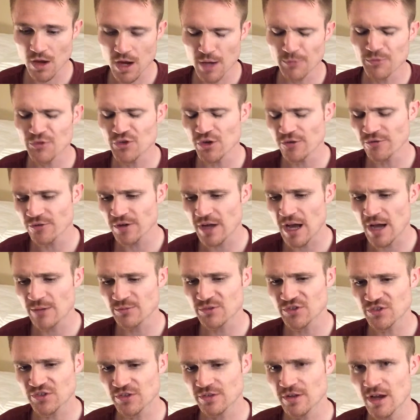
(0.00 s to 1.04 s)
So for now, I'm
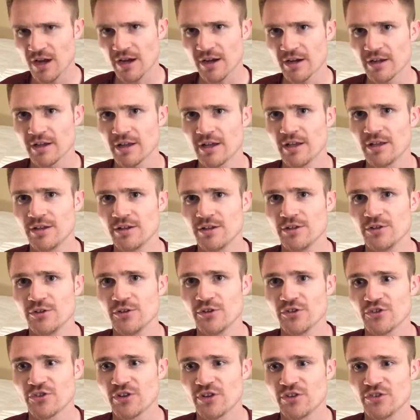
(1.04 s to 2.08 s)
just not going to get into
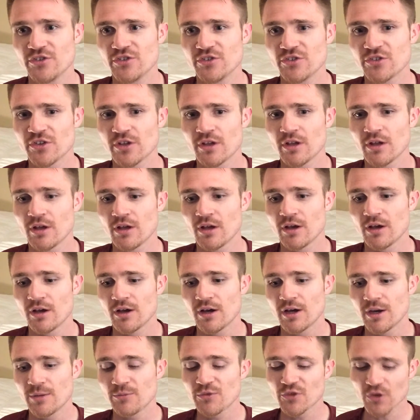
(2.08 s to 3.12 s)
unit changes.
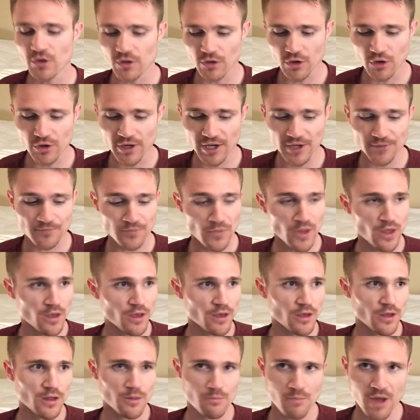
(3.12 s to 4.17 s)
Okay,
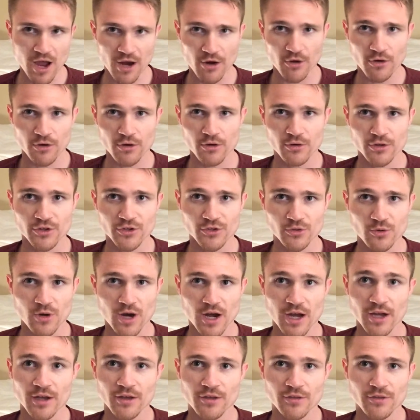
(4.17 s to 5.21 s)
macro and
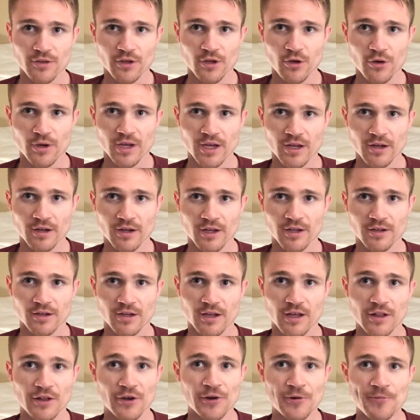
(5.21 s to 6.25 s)
UI, they go hand in hand
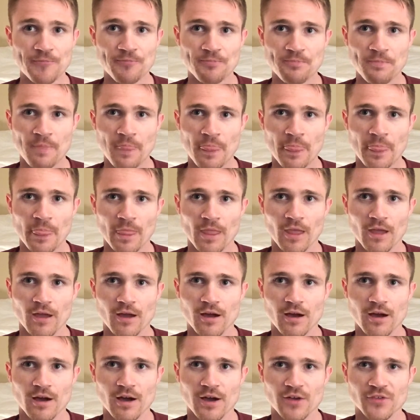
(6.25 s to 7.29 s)
together.
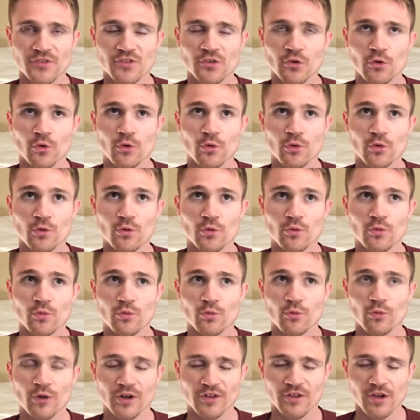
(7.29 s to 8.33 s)
So
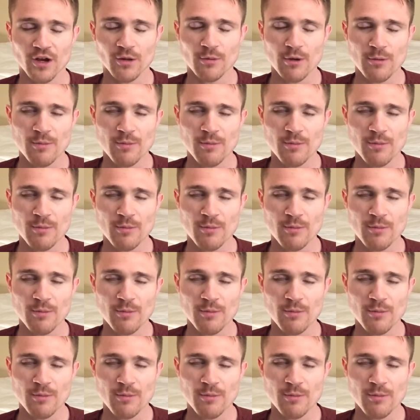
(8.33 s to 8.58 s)
we're going to talk about